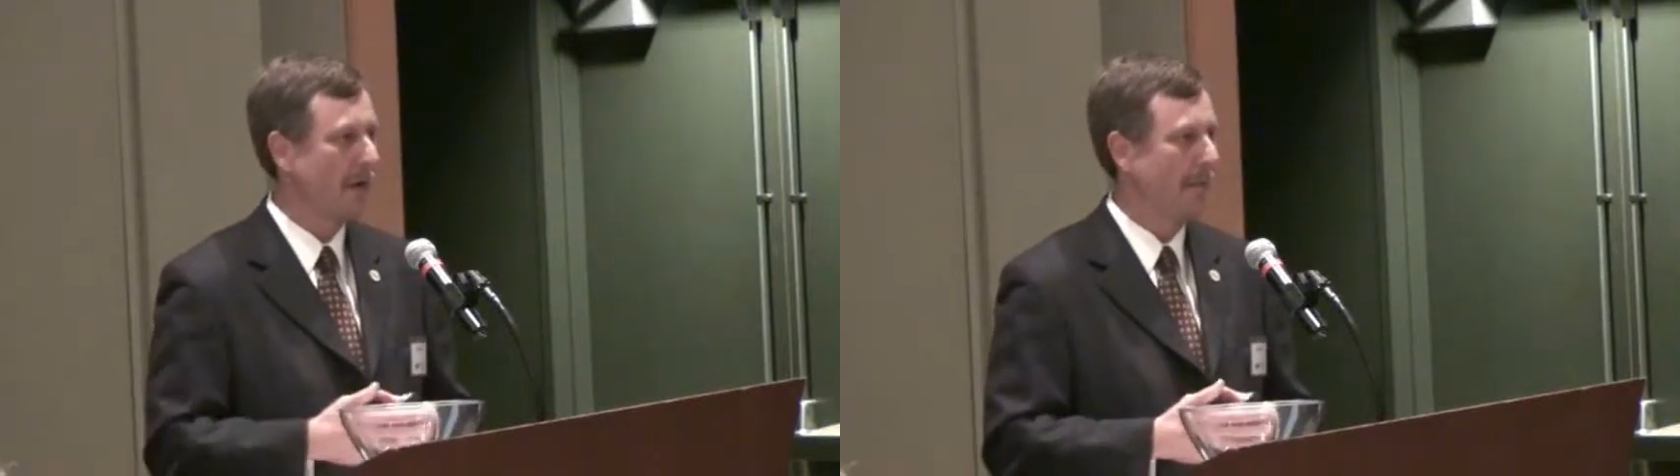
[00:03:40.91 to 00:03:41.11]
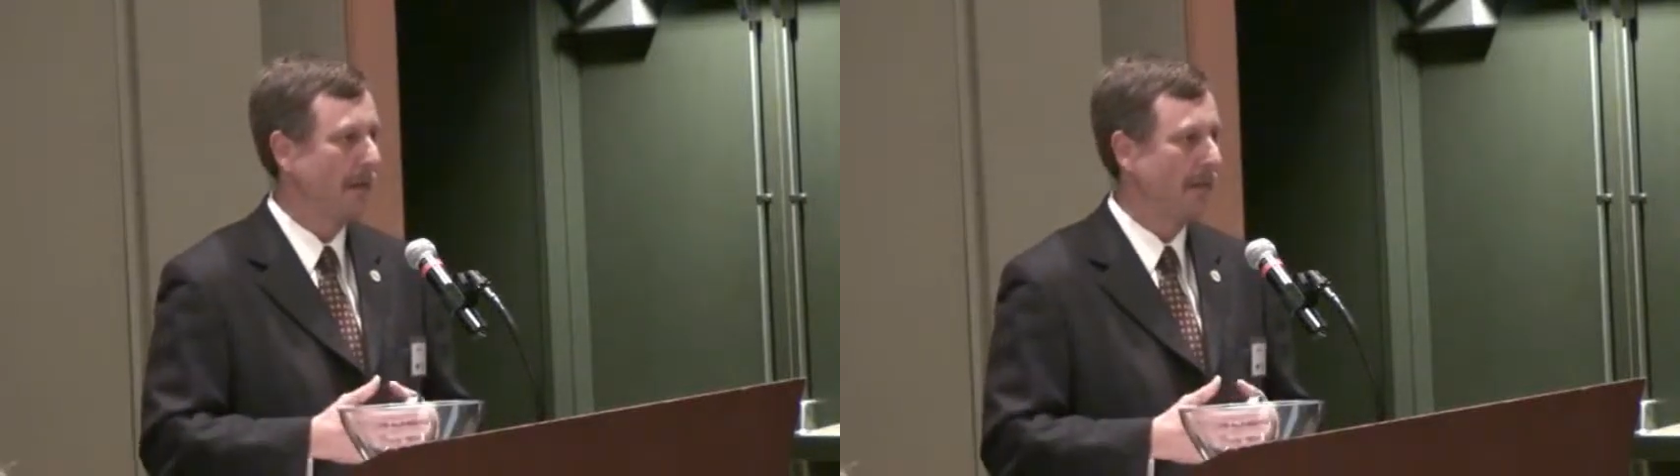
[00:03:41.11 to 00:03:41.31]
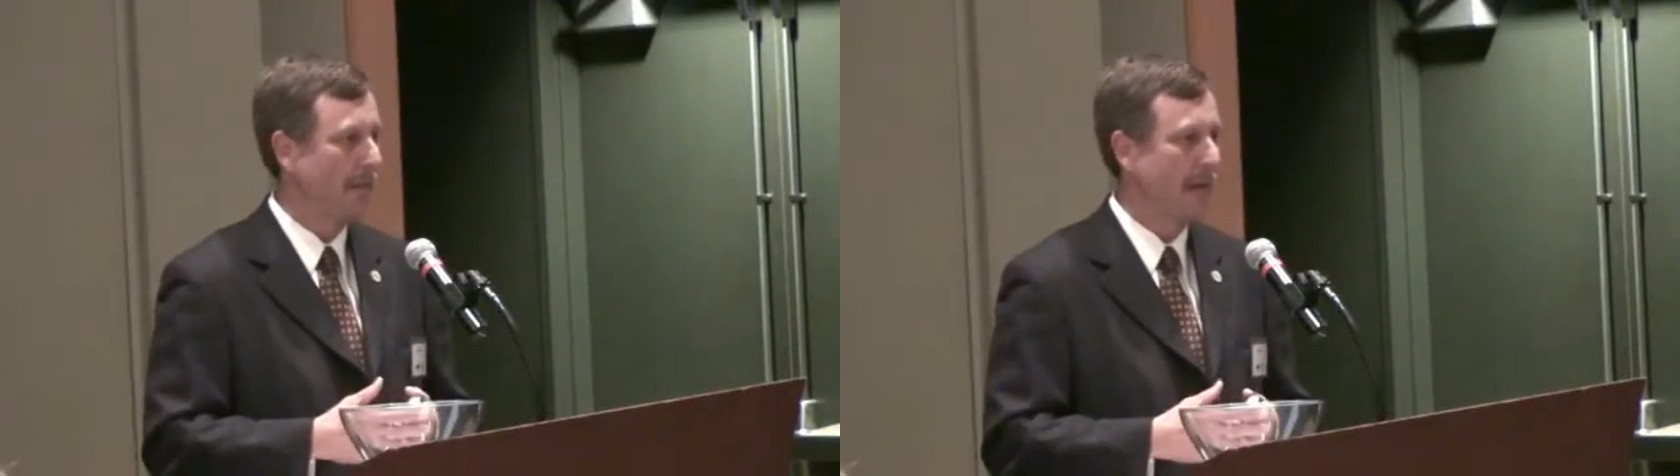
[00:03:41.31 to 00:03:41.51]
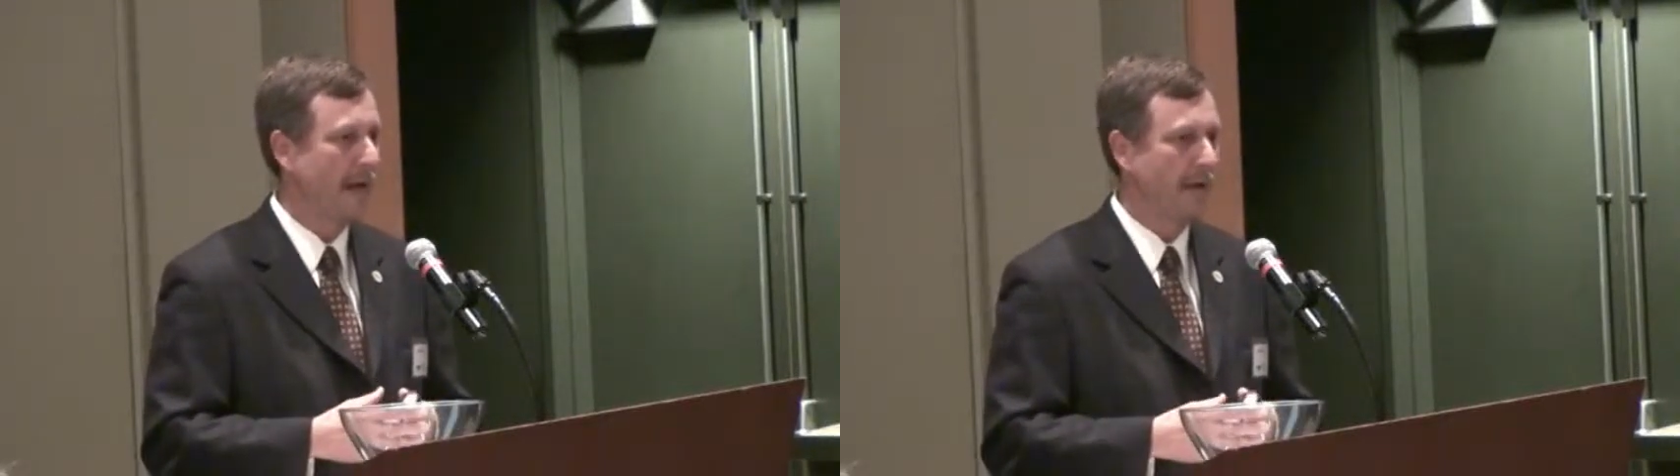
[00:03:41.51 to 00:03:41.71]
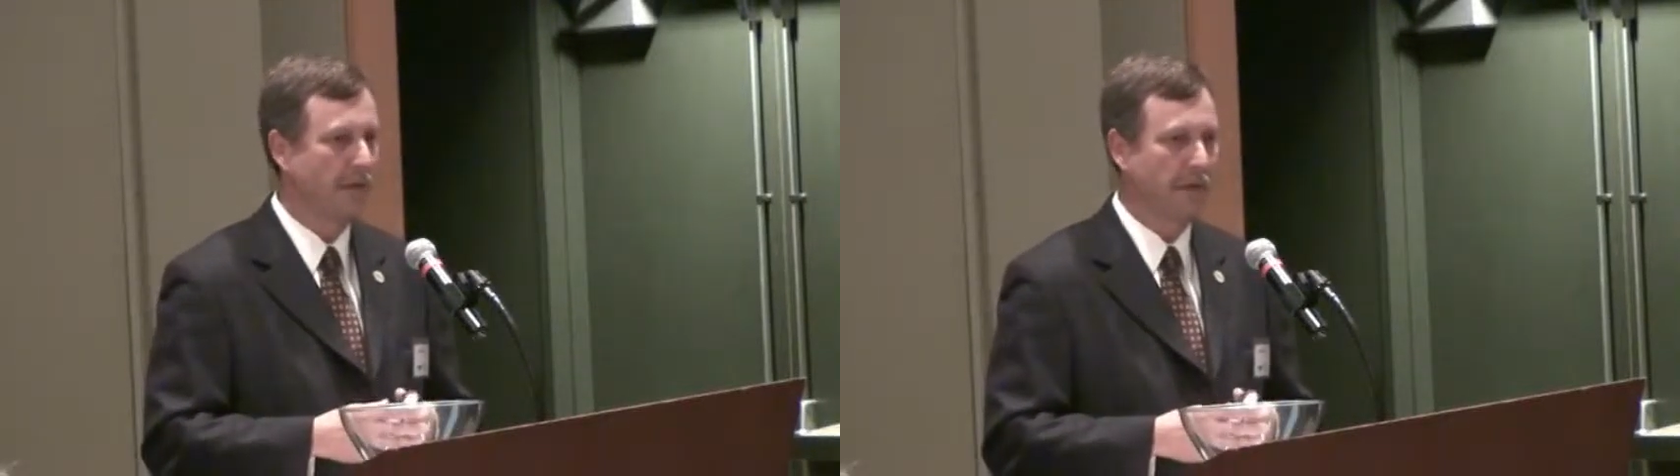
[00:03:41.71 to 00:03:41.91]
company
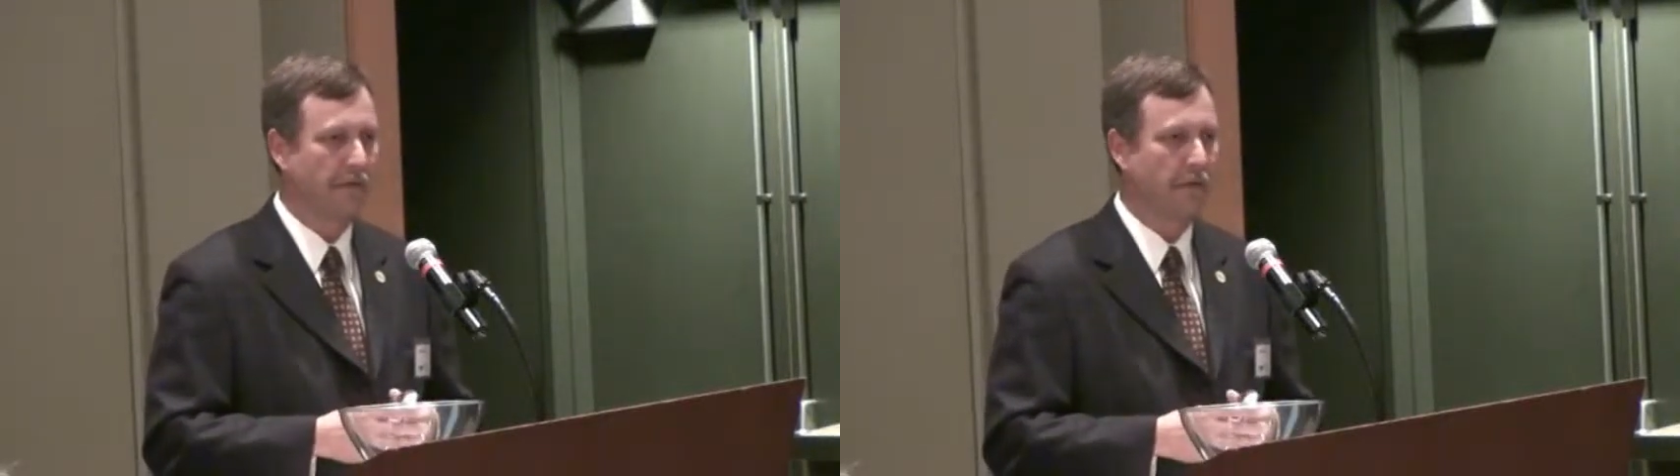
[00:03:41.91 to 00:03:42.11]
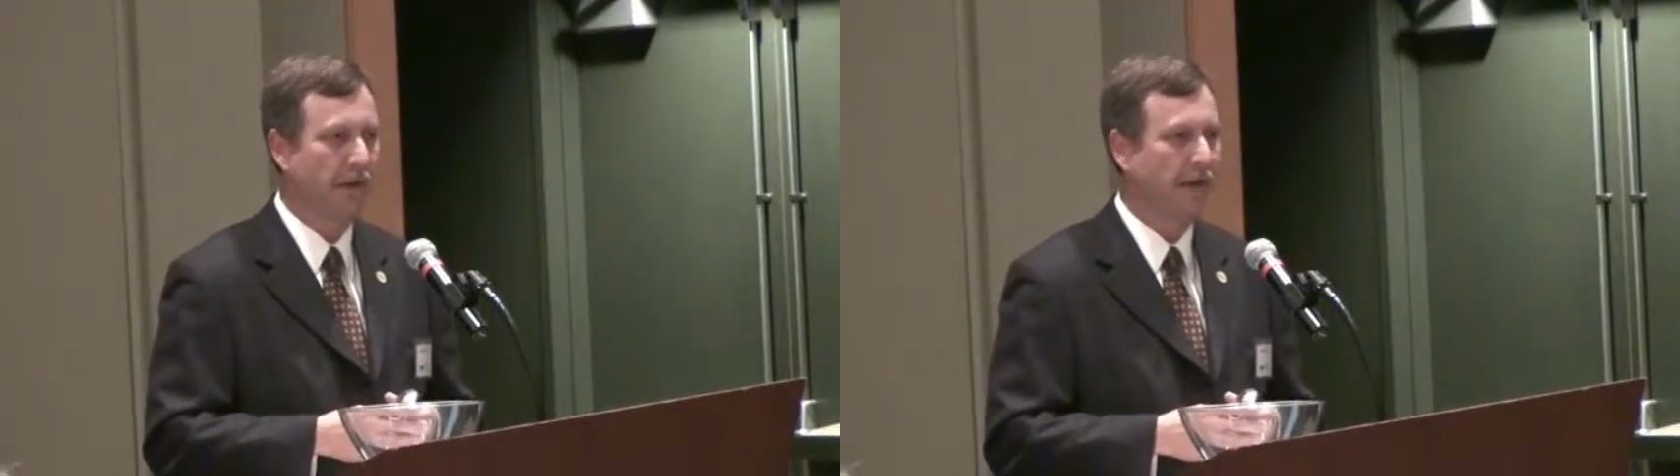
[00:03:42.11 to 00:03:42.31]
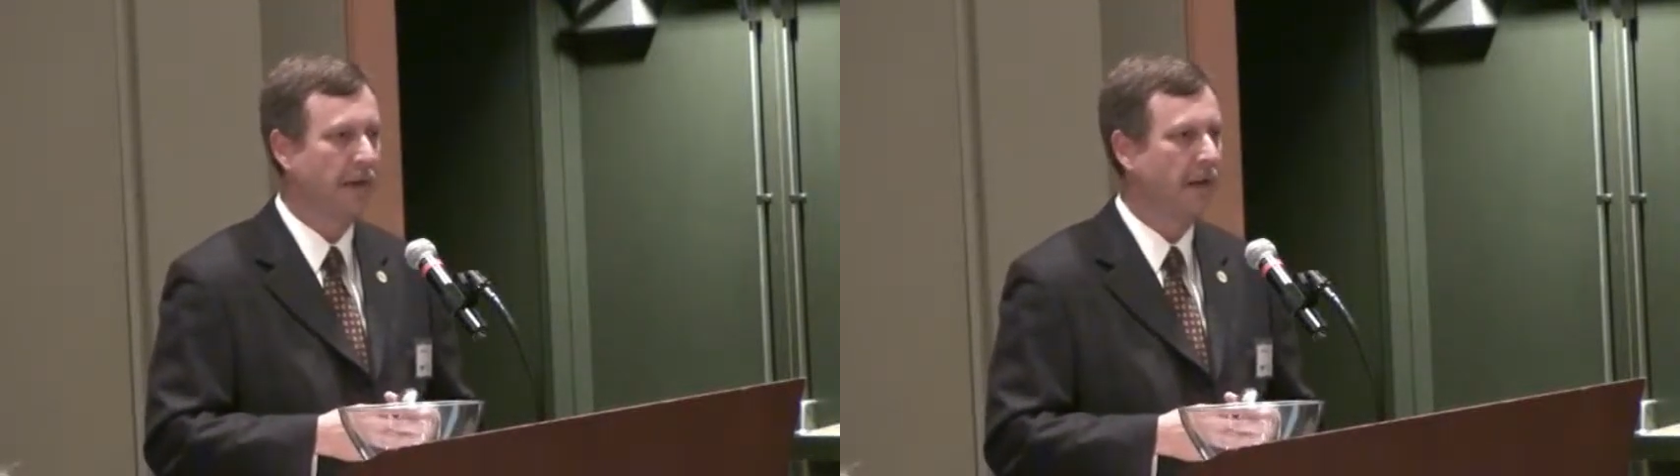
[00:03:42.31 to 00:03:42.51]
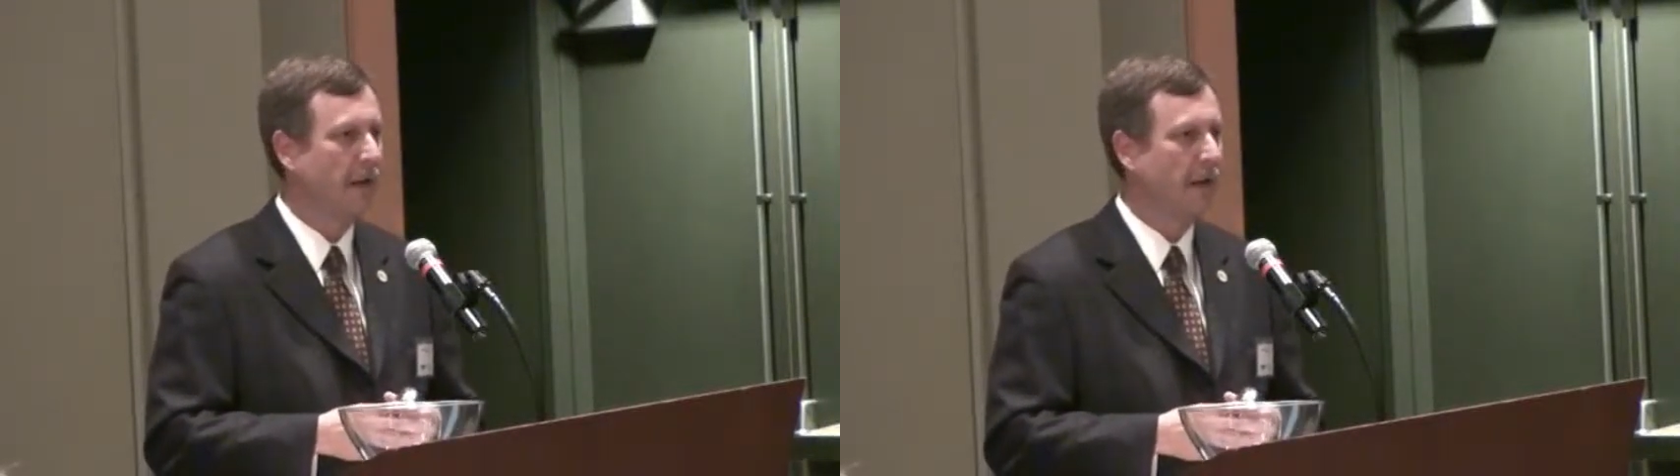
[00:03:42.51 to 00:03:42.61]
remain union free,